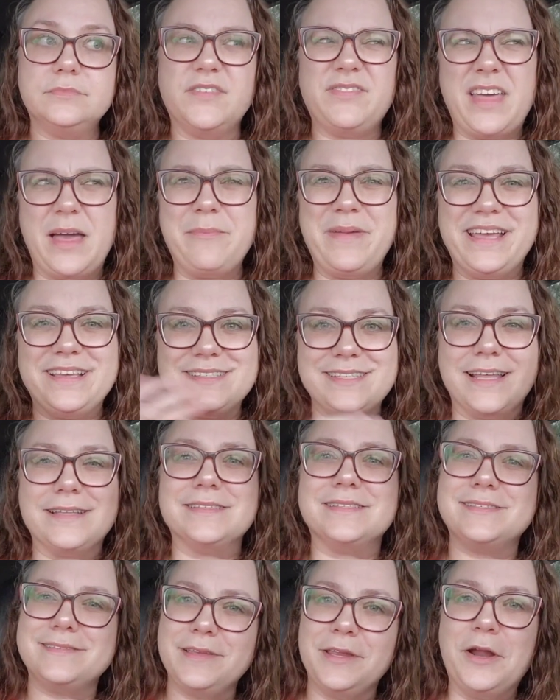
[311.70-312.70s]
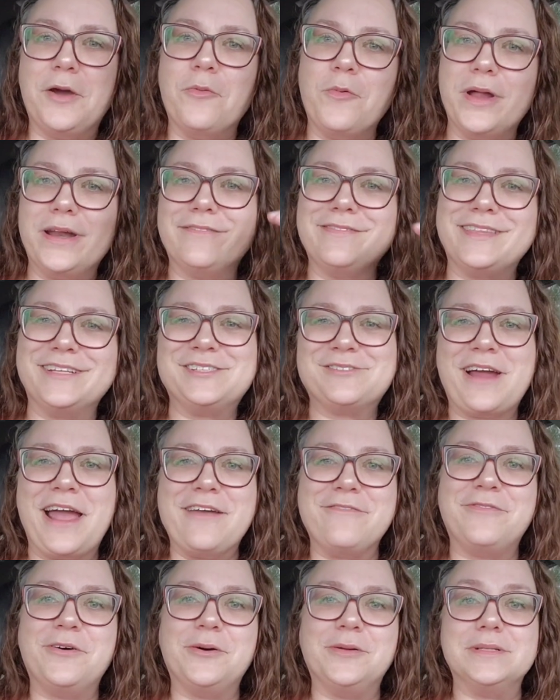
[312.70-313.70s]
if that makes sense, you know, one of the
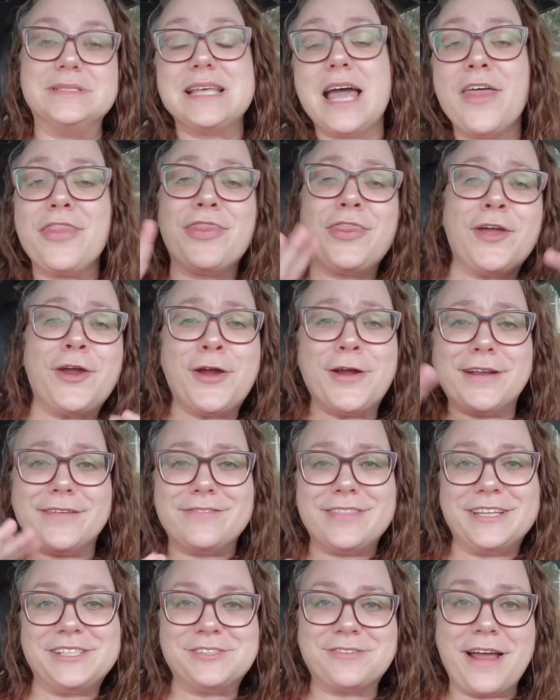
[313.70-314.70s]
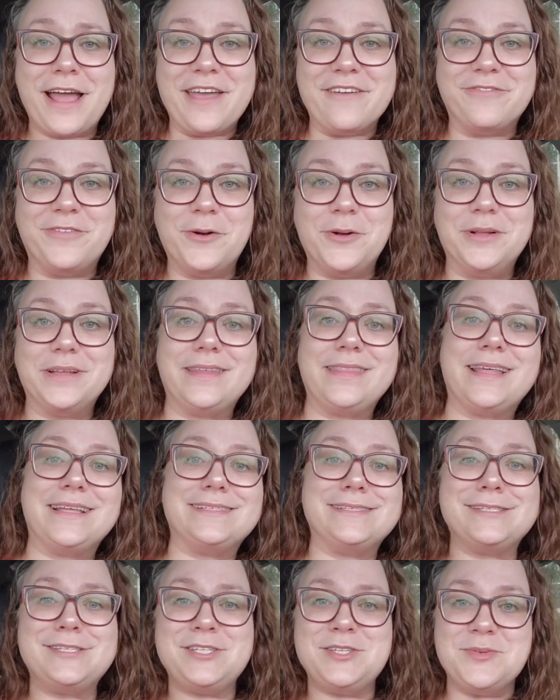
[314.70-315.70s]
trifolds, a third of the trifold, and
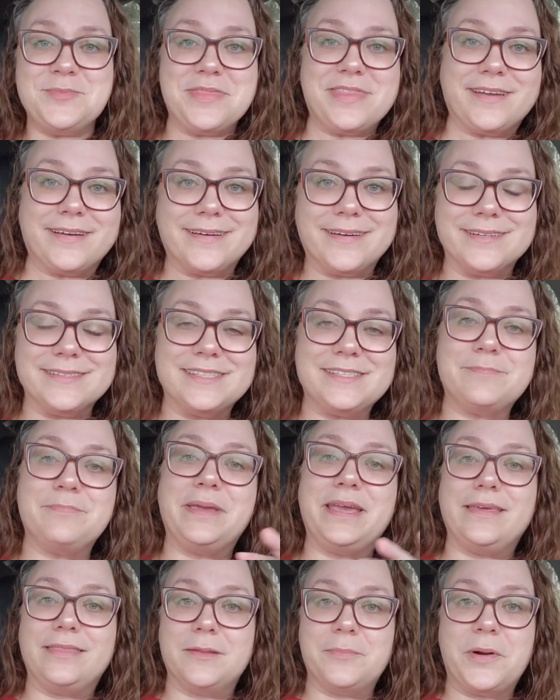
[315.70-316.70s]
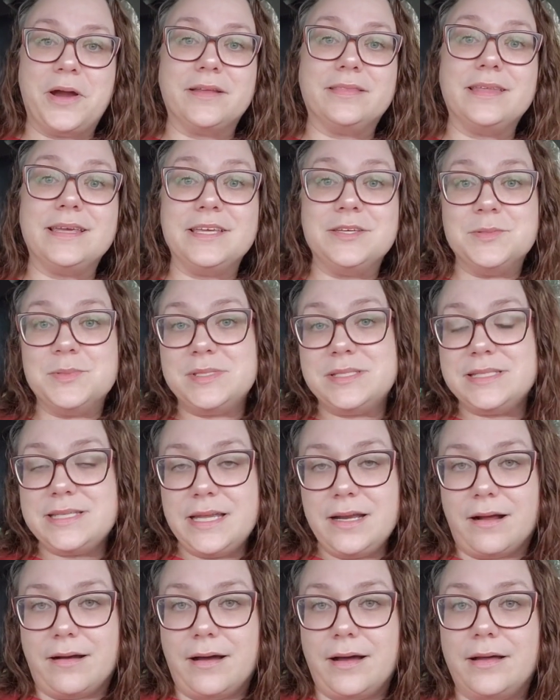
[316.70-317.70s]
then 2/3 being the part that you
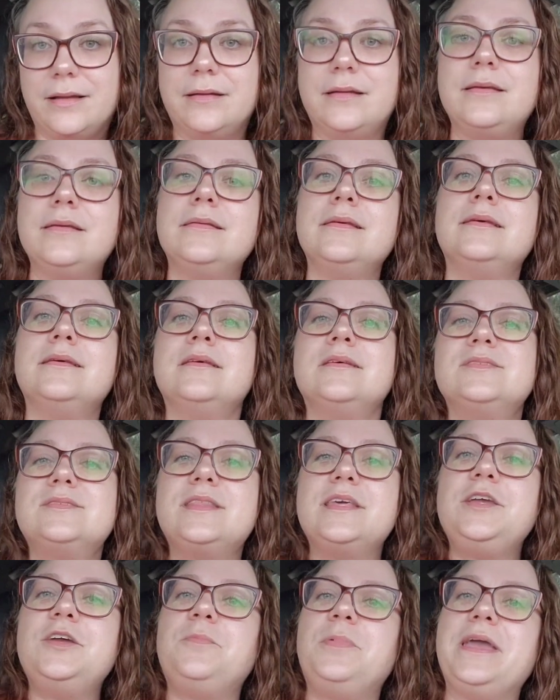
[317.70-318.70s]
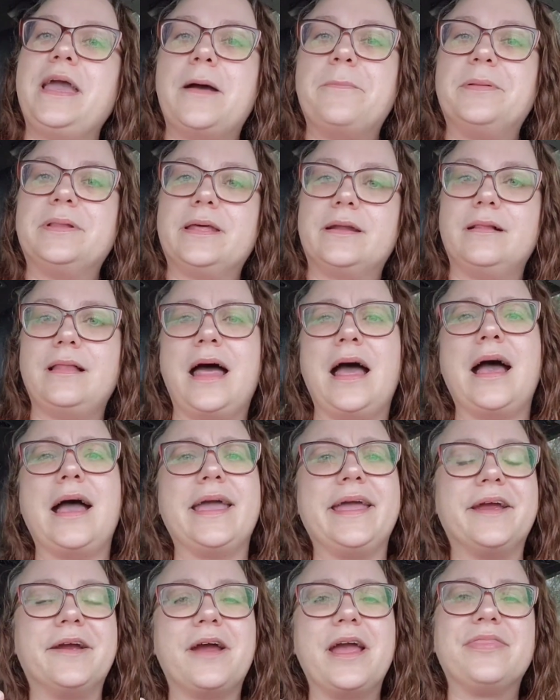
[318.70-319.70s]
sit on, so that you'd be up a little
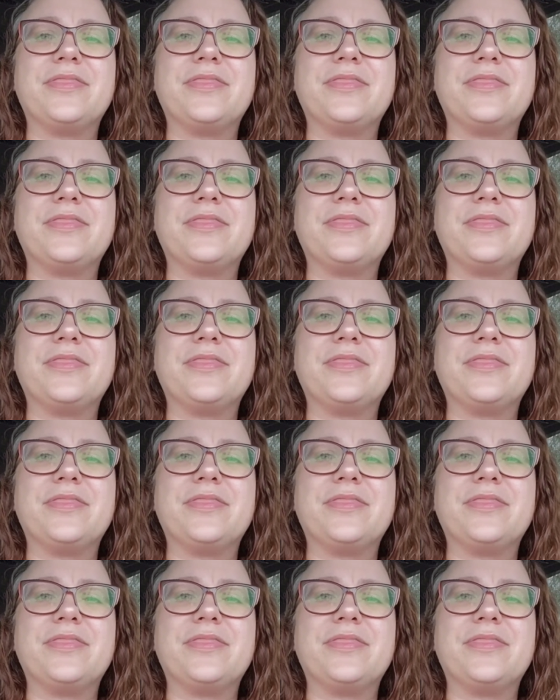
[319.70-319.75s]
higher.